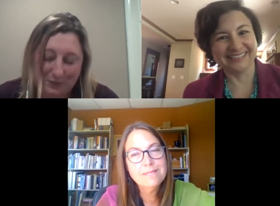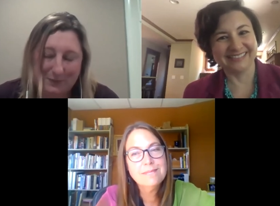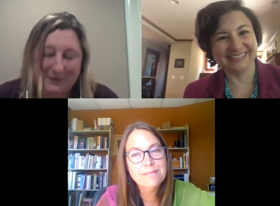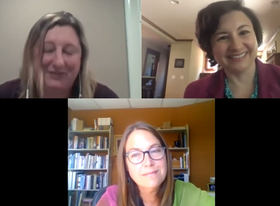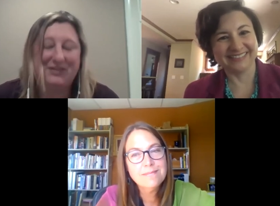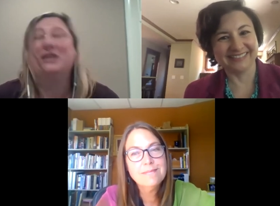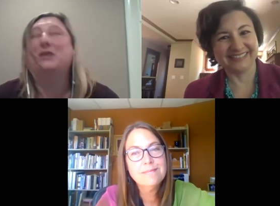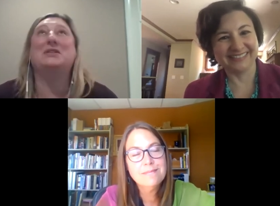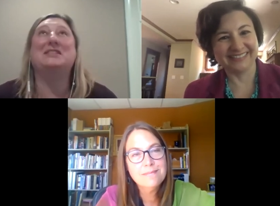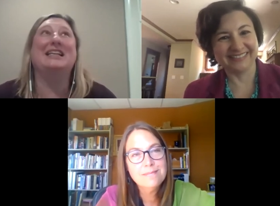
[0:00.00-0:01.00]
Speaker 1: i feel like we're
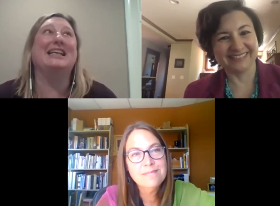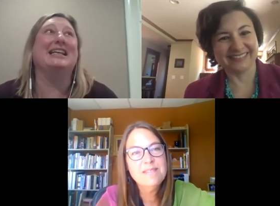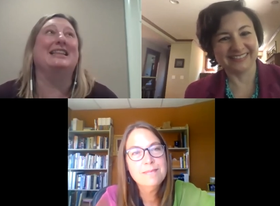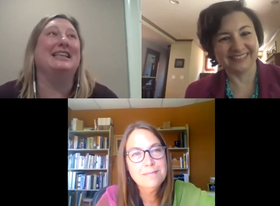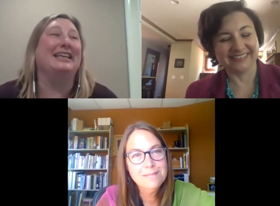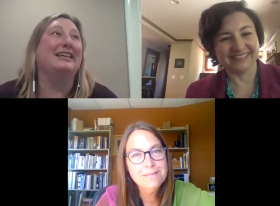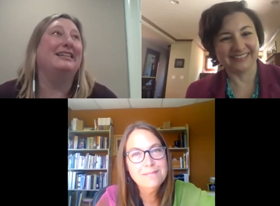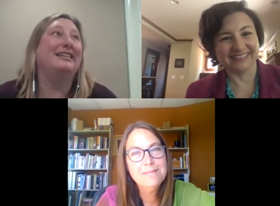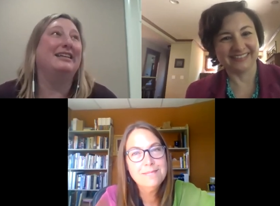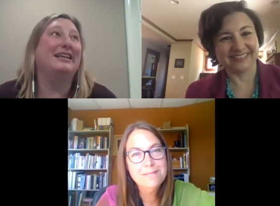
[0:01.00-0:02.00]
sitting in the
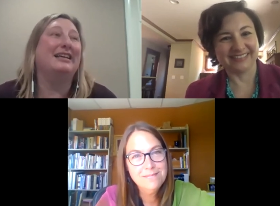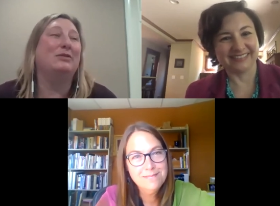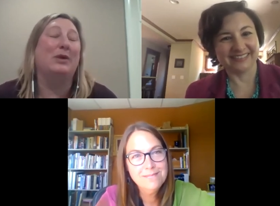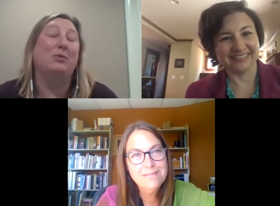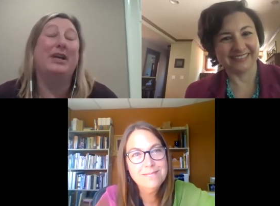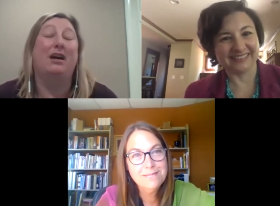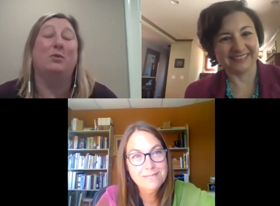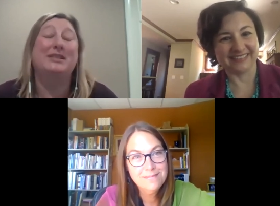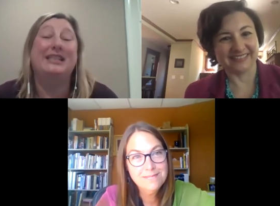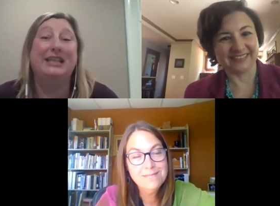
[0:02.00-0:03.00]
well we are we're
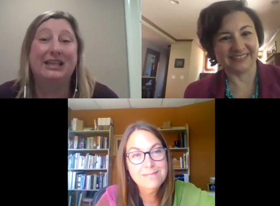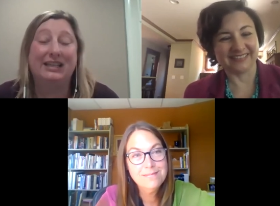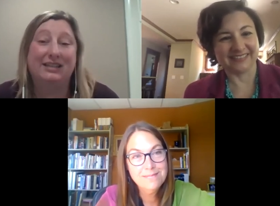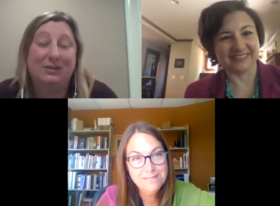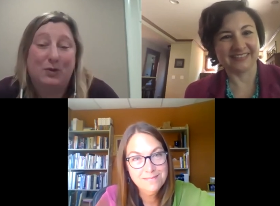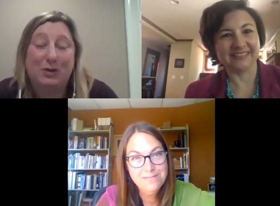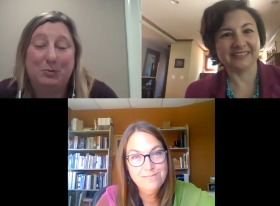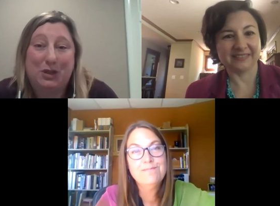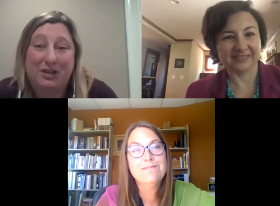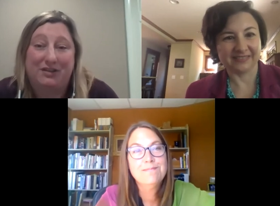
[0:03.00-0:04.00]
sitting in the northern
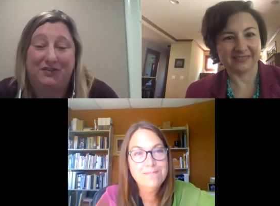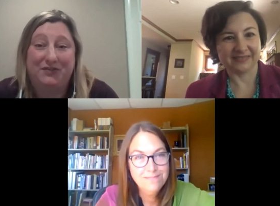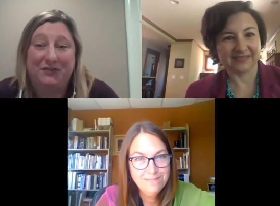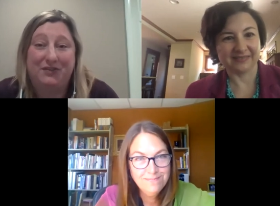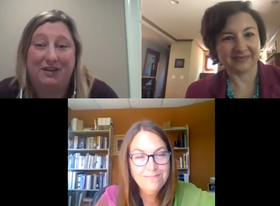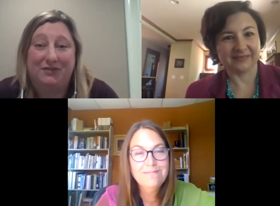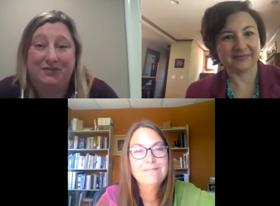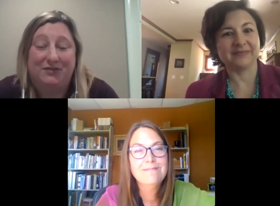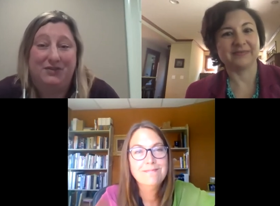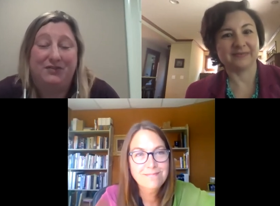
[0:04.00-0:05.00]
part of the of
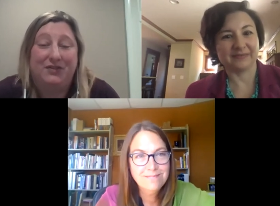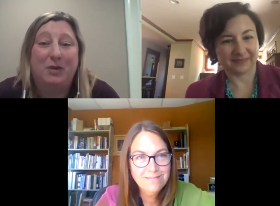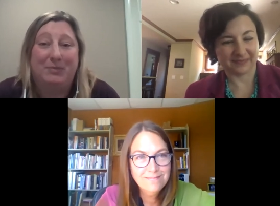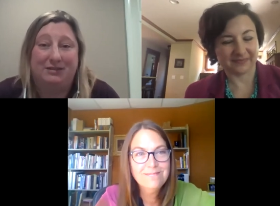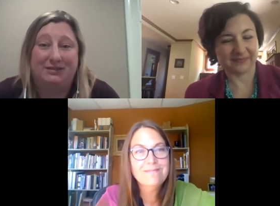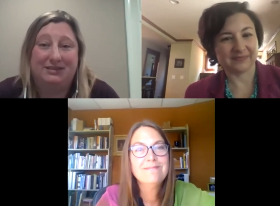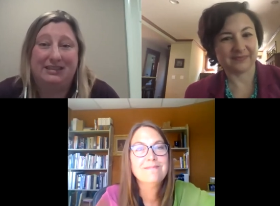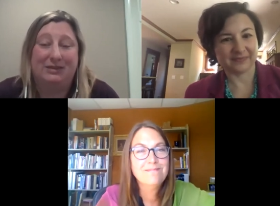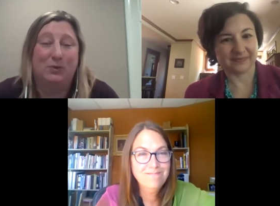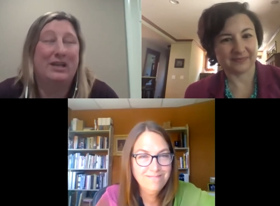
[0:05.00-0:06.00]
the farm belt
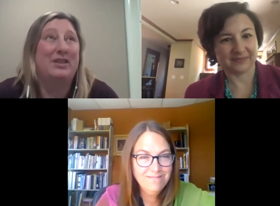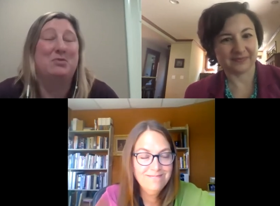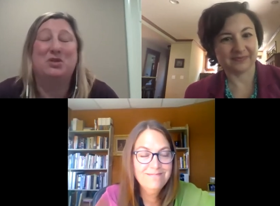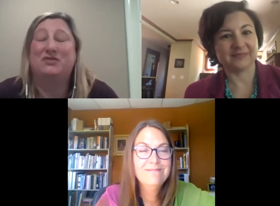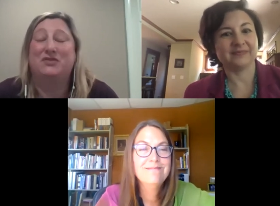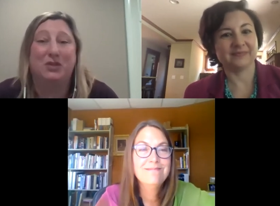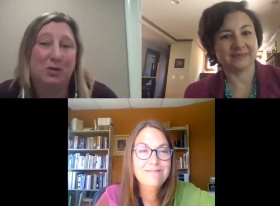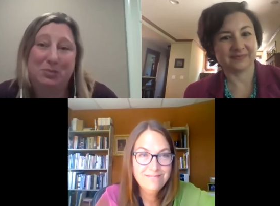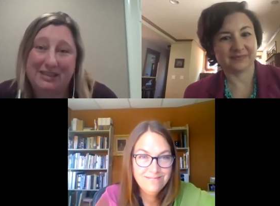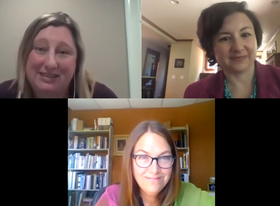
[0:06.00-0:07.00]
in one of the most fertile
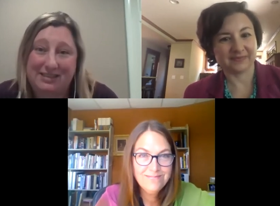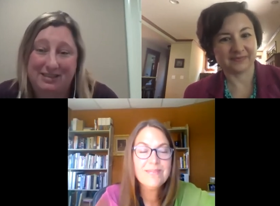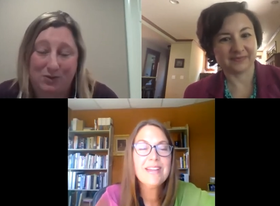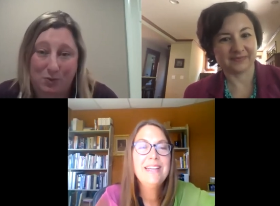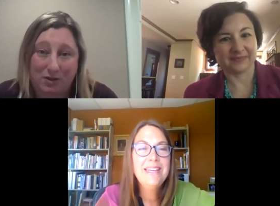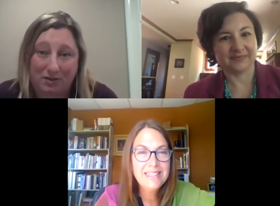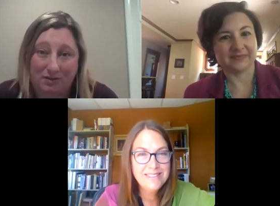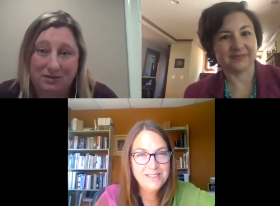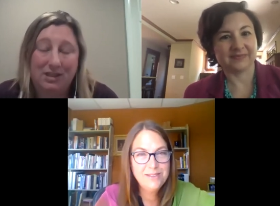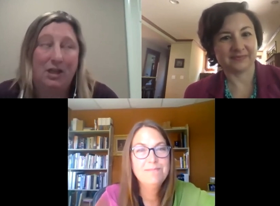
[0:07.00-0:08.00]
places in the
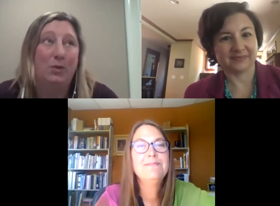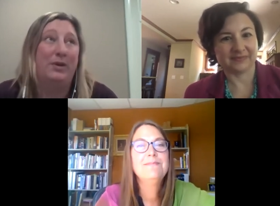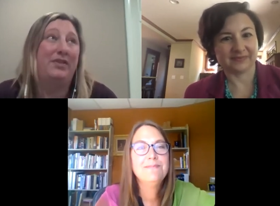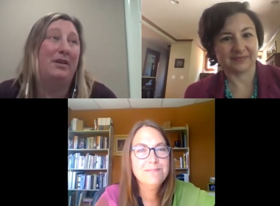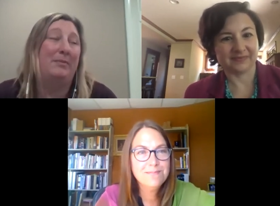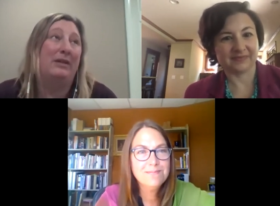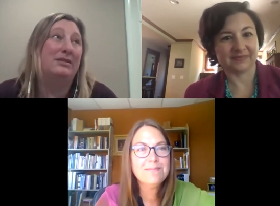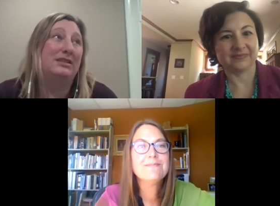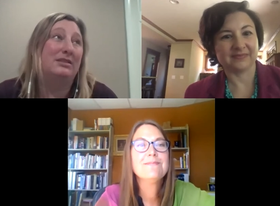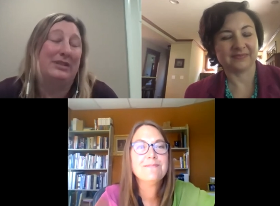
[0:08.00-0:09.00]
world with
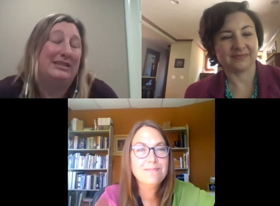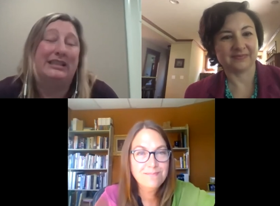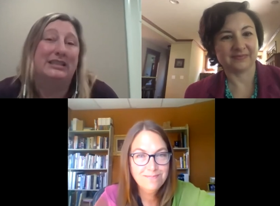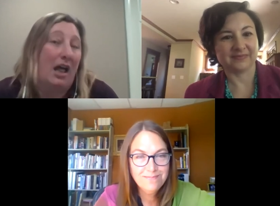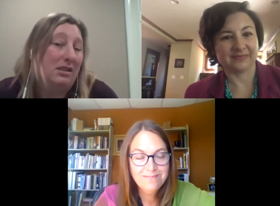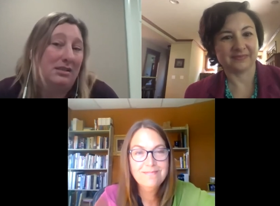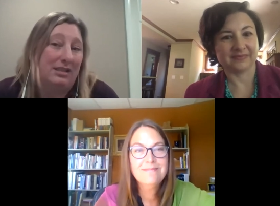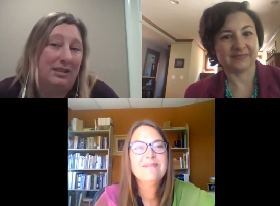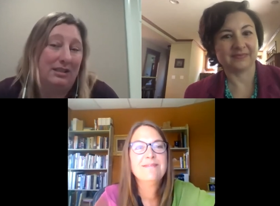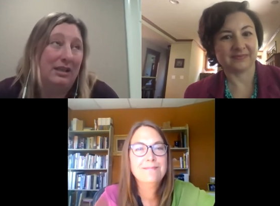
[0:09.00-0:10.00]
amounts with
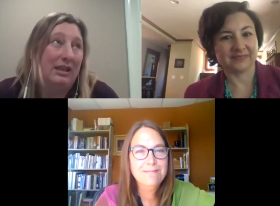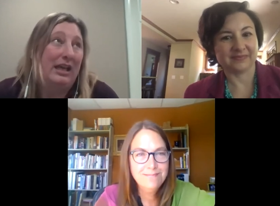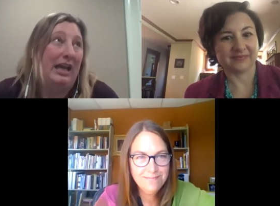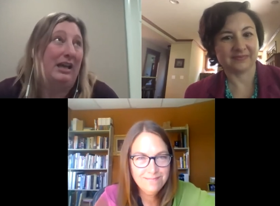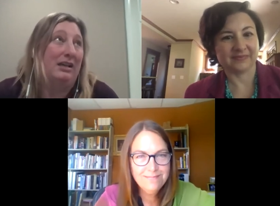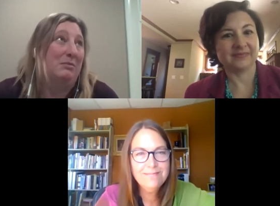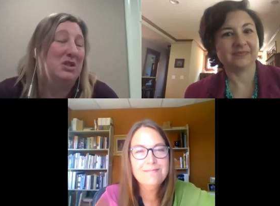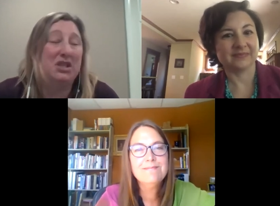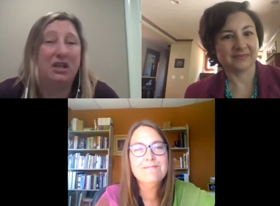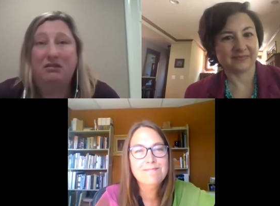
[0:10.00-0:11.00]
technology and
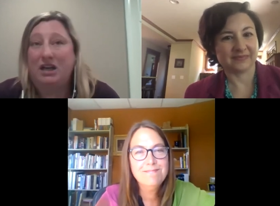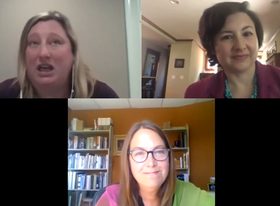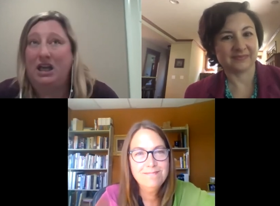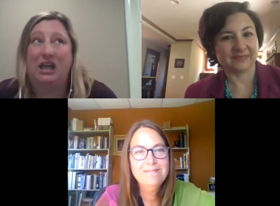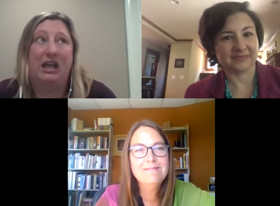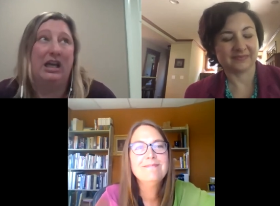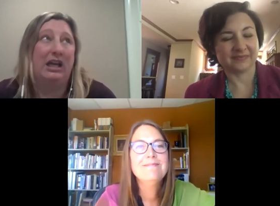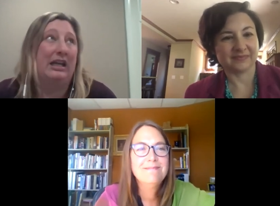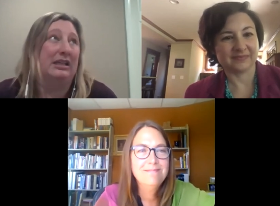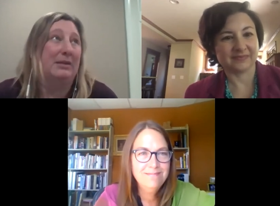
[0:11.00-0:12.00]
machinery
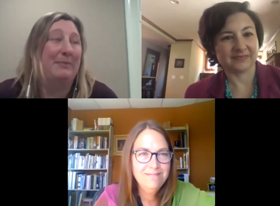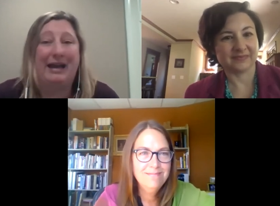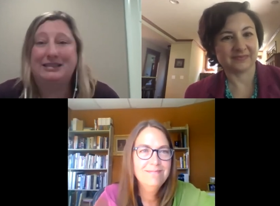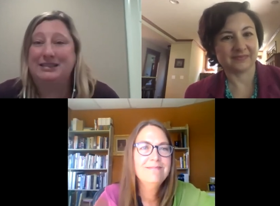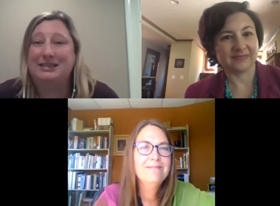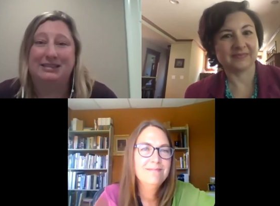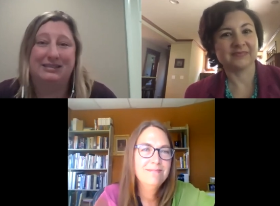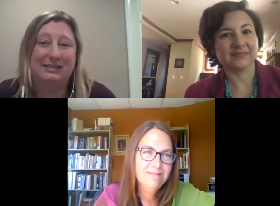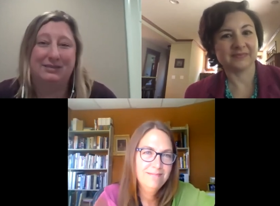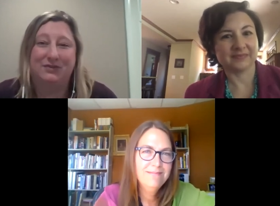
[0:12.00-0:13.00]
and capacities
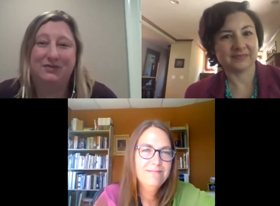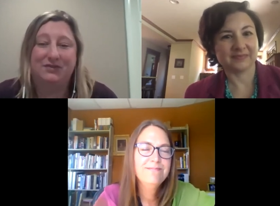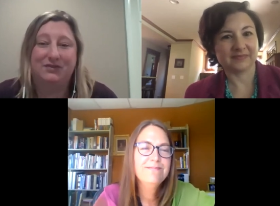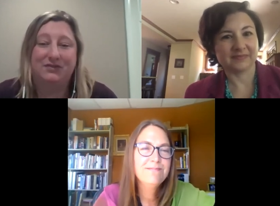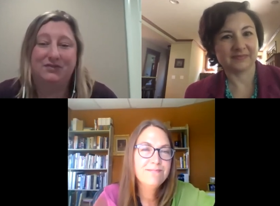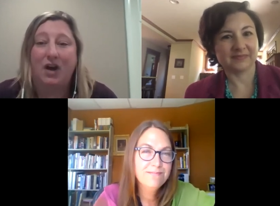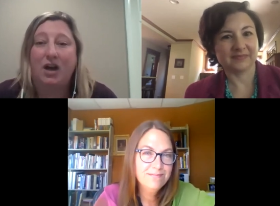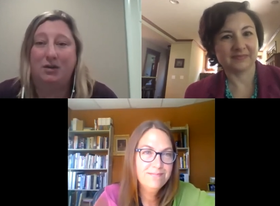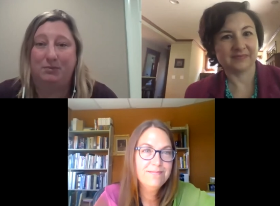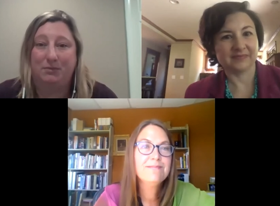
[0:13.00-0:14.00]
to
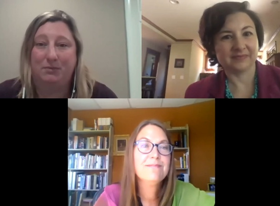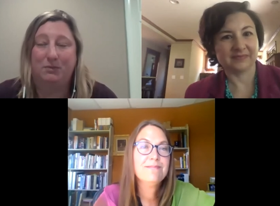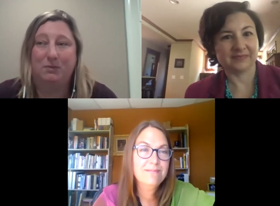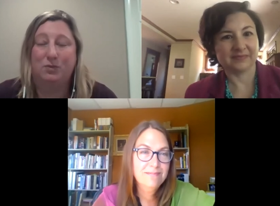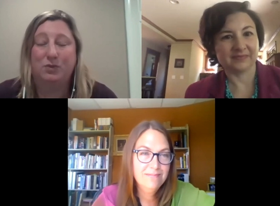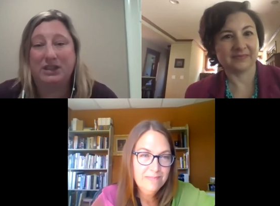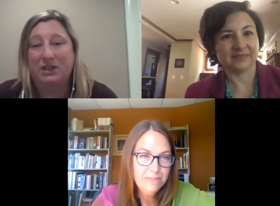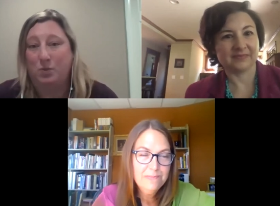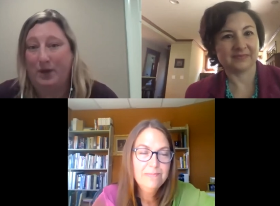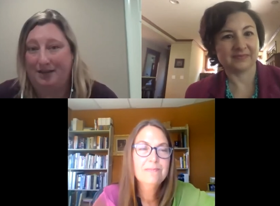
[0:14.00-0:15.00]
farm really
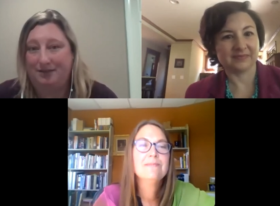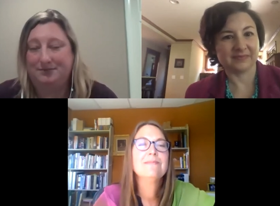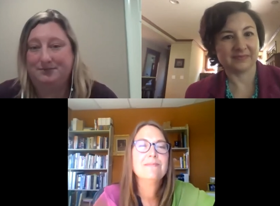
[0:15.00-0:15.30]
well.